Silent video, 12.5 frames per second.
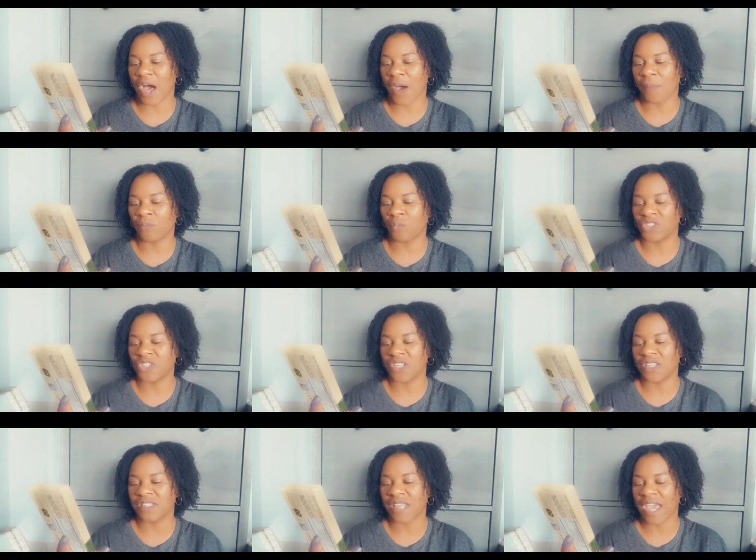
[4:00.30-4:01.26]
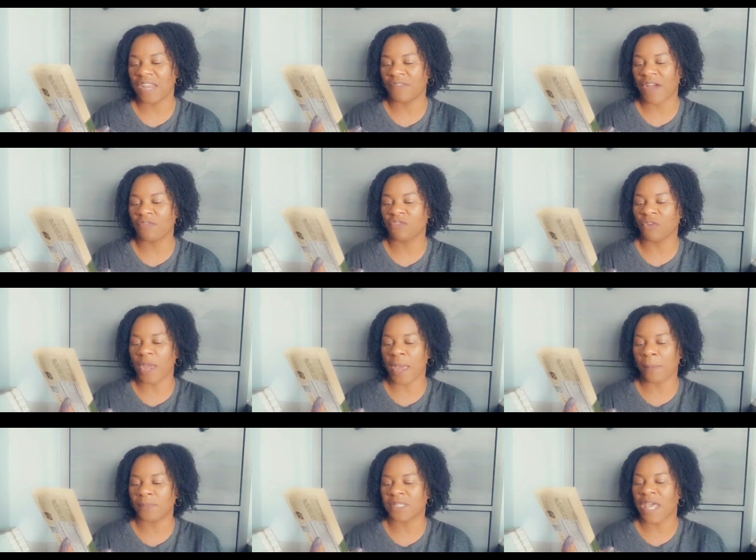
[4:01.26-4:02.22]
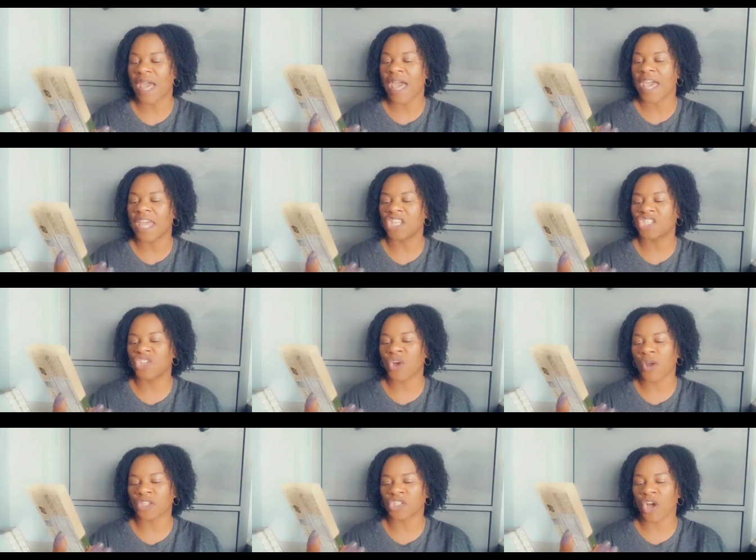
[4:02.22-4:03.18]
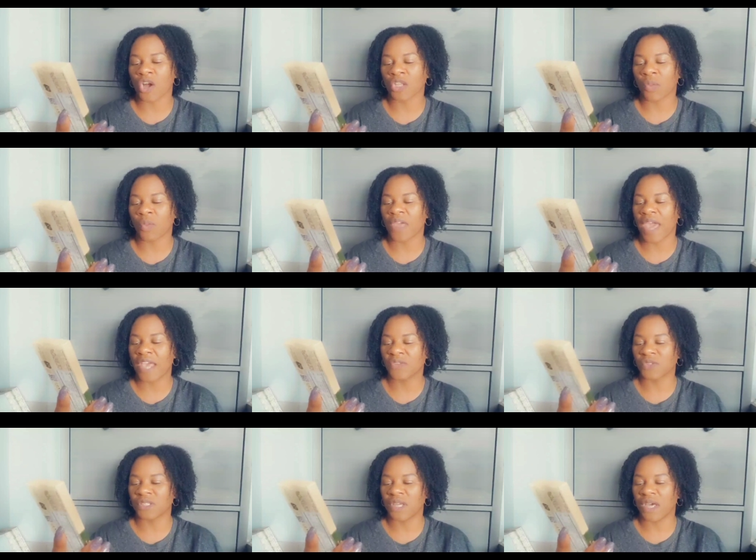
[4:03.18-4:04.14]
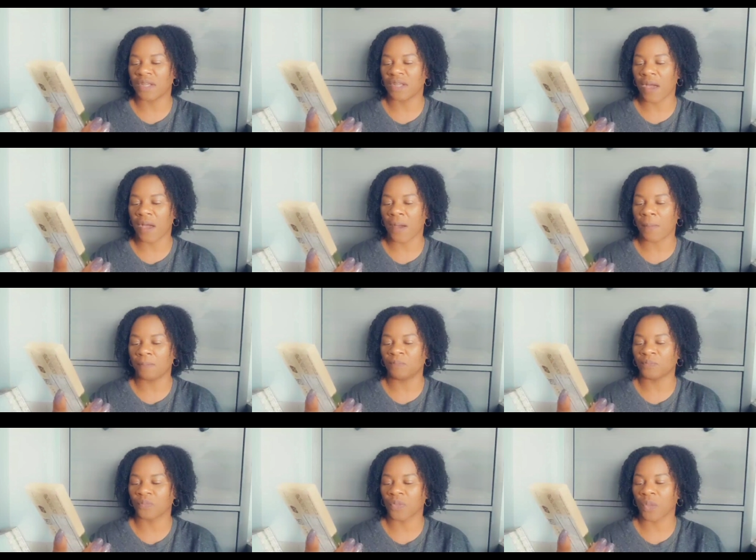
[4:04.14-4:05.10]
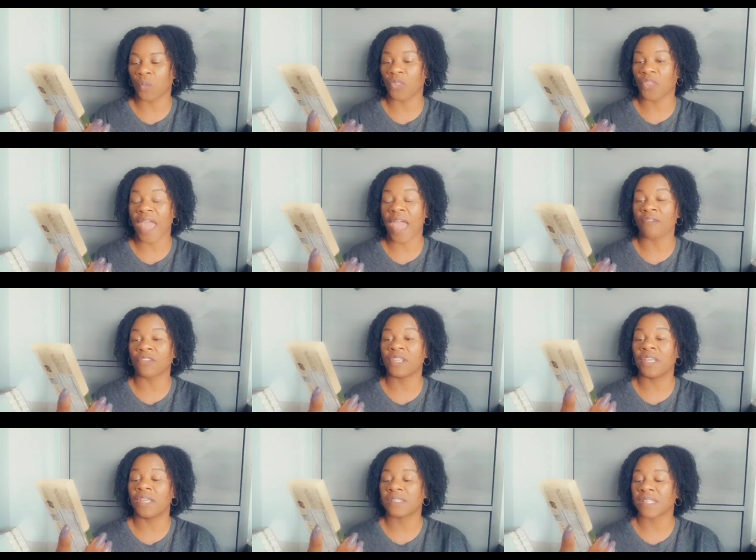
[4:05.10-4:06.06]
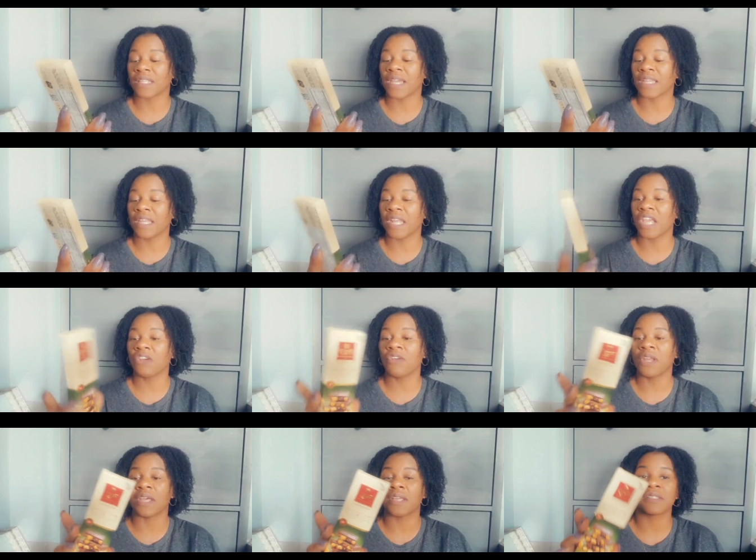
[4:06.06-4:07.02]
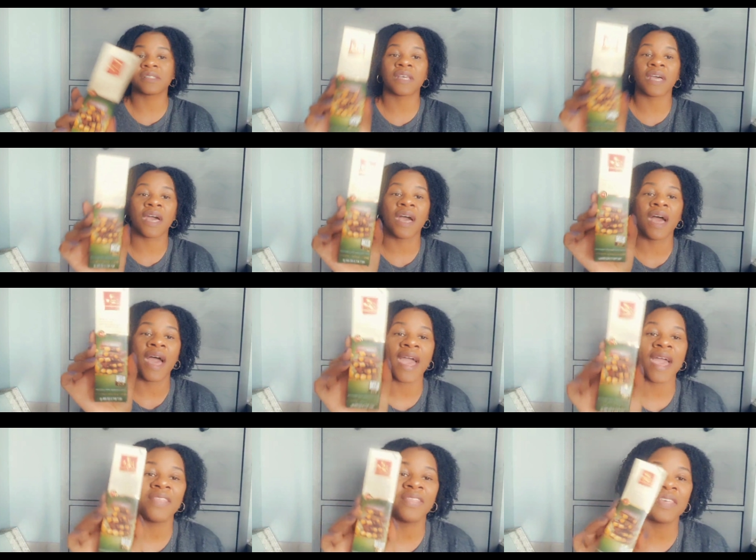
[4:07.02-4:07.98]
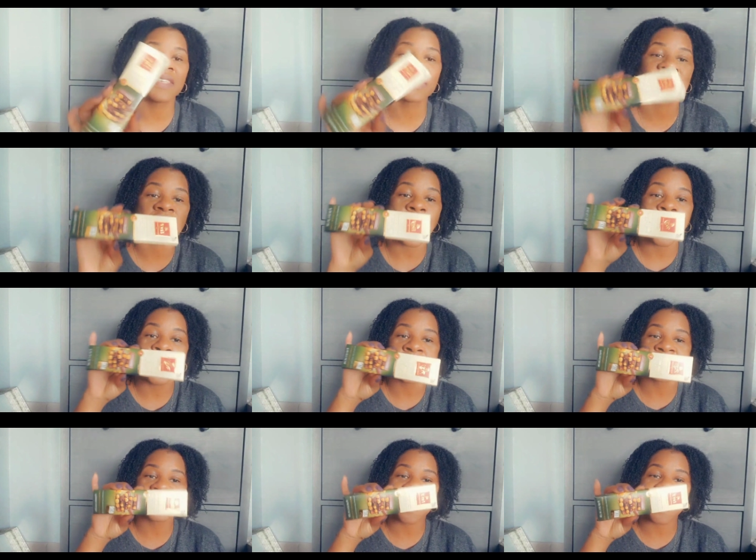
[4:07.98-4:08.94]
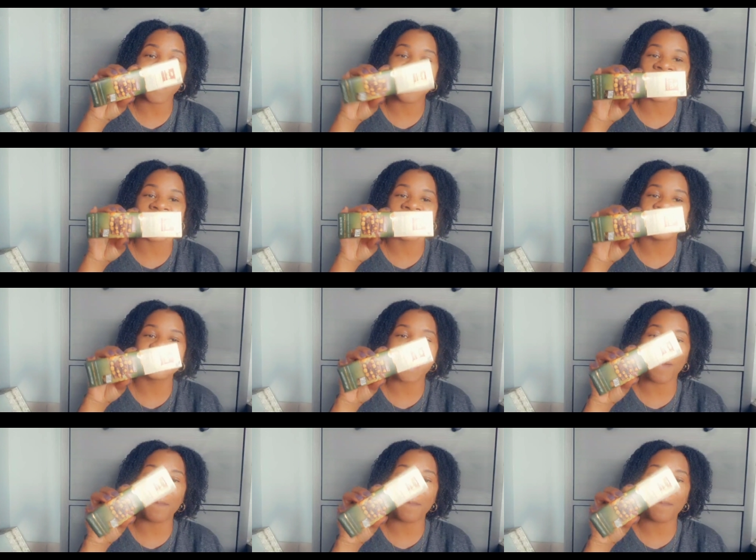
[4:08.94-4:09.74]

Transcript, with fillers: um, which is 85 grams. It is dark chocolate with hazelnut um, with carefully selected ingredients and this is a whole size